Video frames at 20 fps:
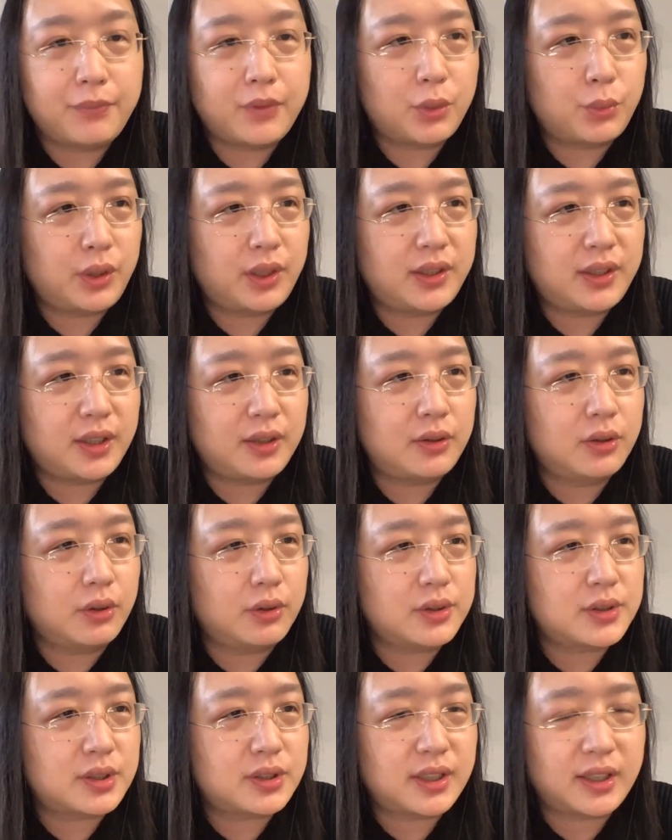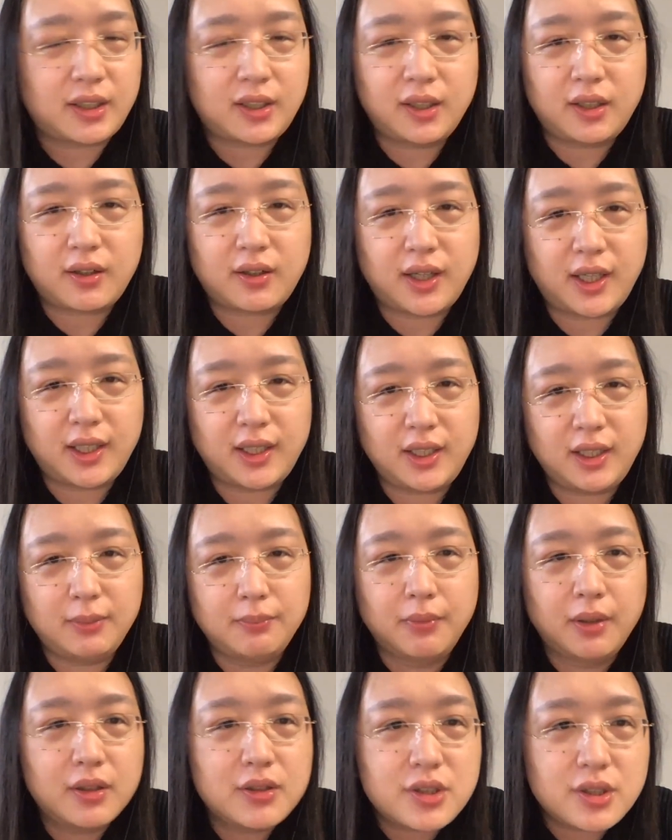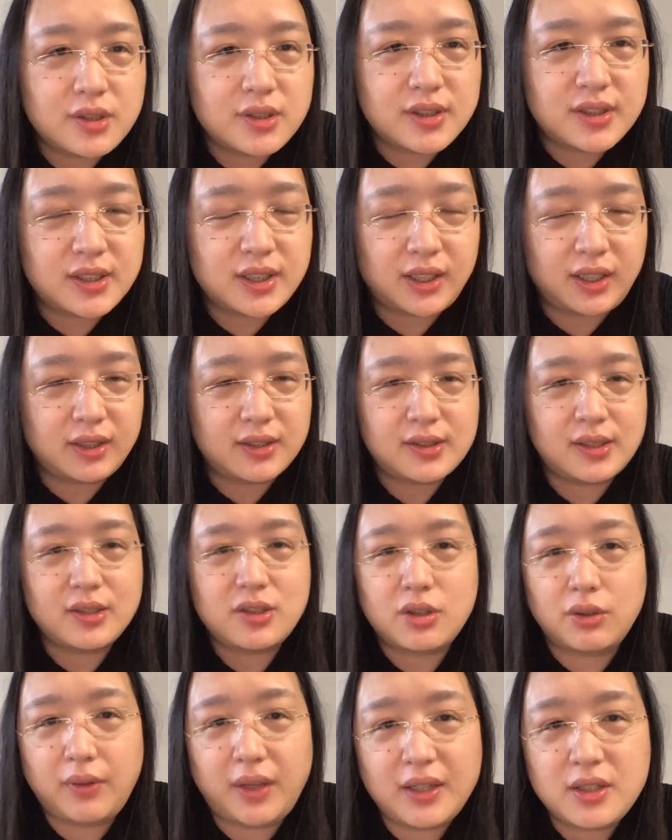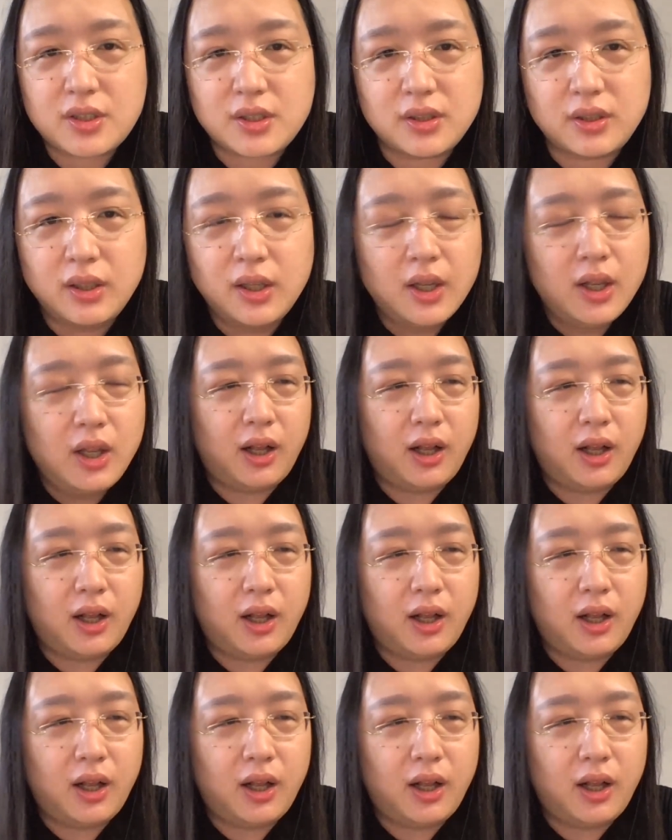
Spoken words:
We did not declare an emergency situation.